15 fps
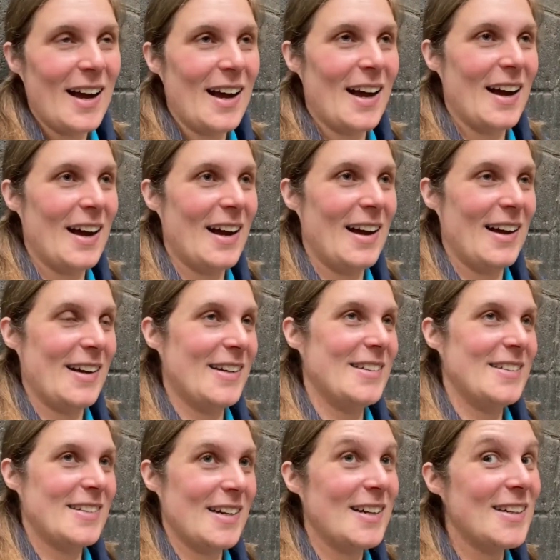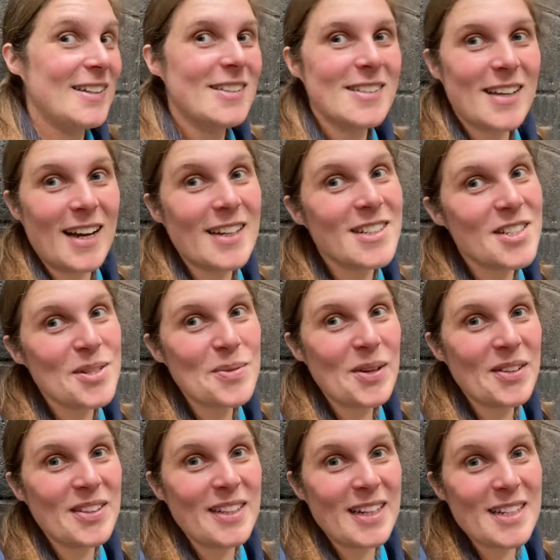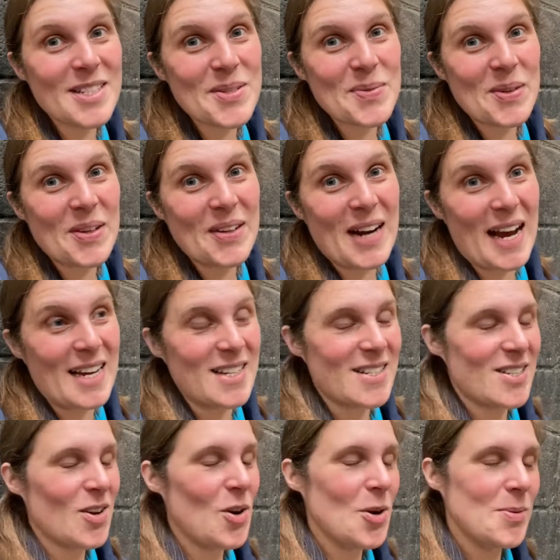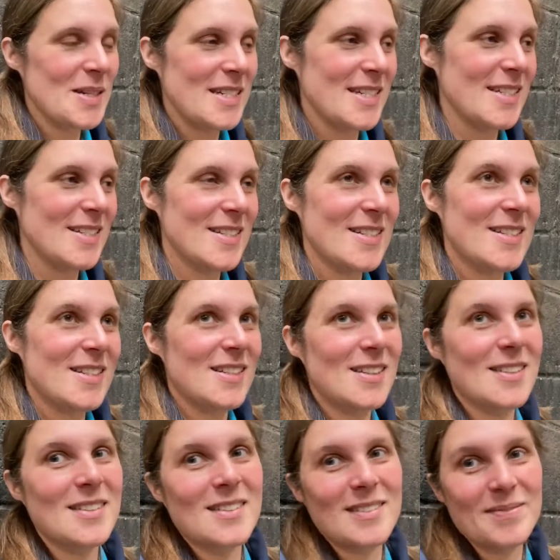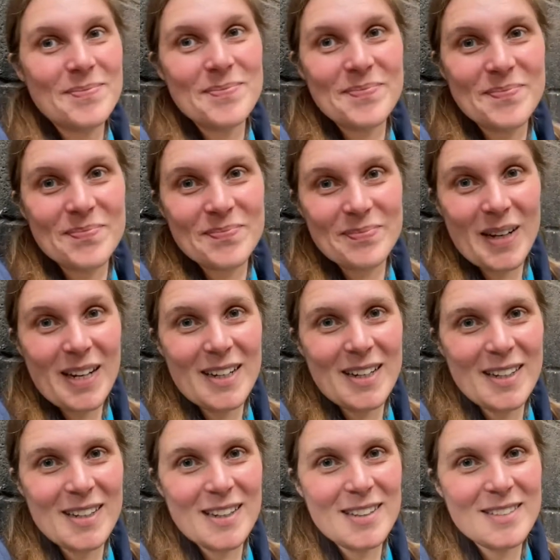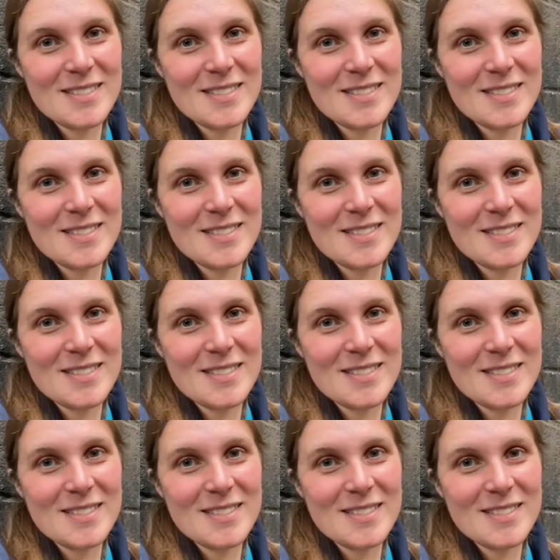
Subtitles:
and I'll catch you on the next one as always. Bye.